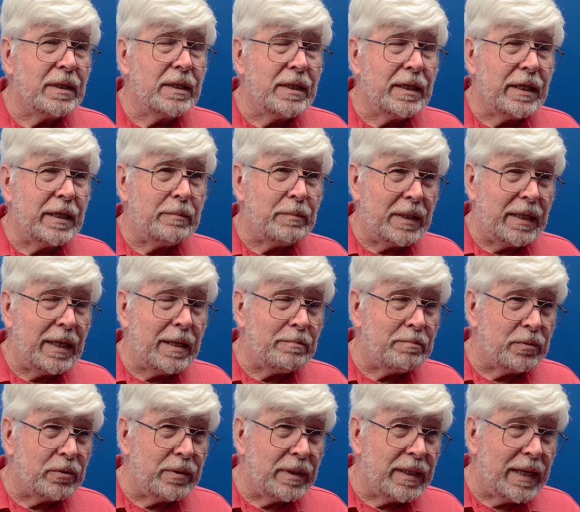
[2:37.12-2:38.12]

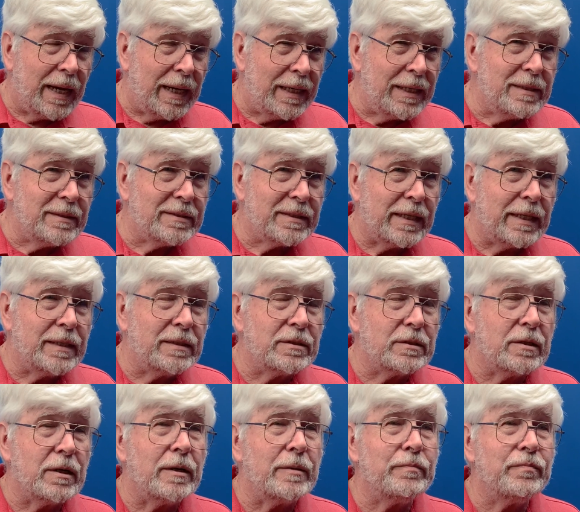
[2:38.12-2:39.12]
heparinase
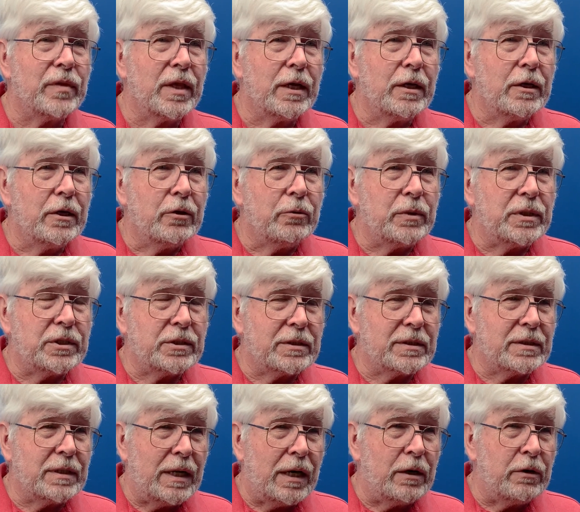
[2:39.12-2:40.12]
enzyme, which
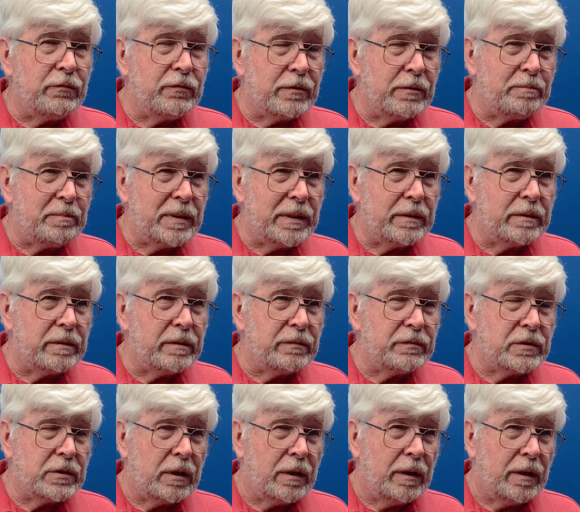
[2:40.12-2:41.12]
over a period of
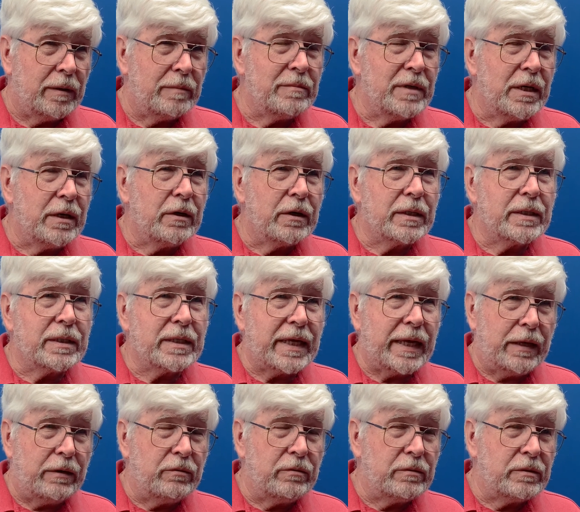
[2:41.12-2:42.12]
time
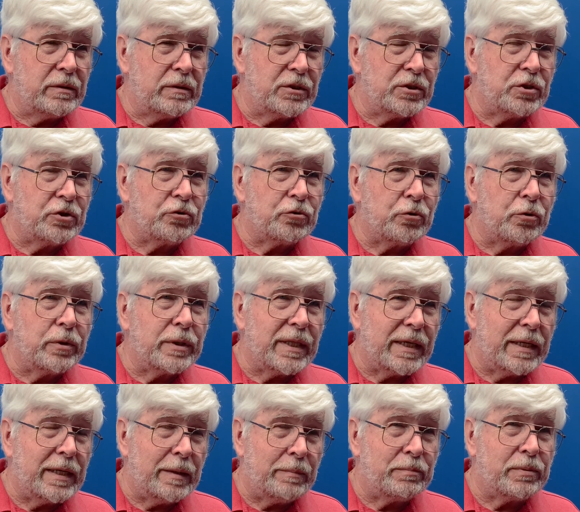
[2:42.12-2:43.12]
can destroy the
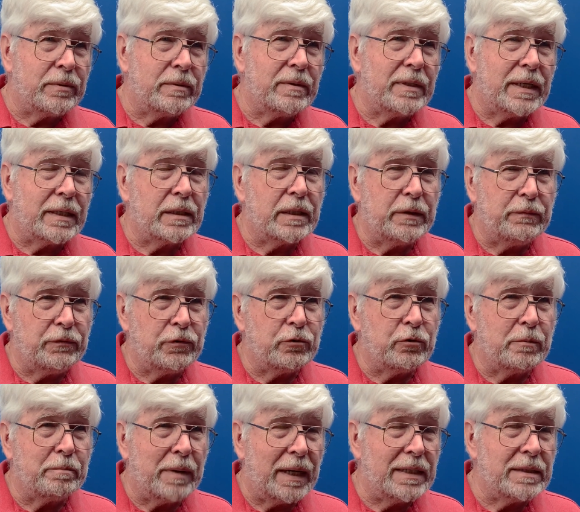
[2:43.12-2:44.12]
heparin and give you
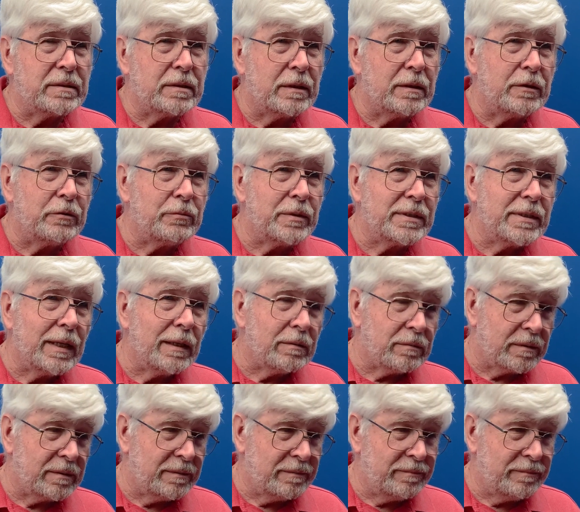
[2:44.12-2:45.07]
a baseline result.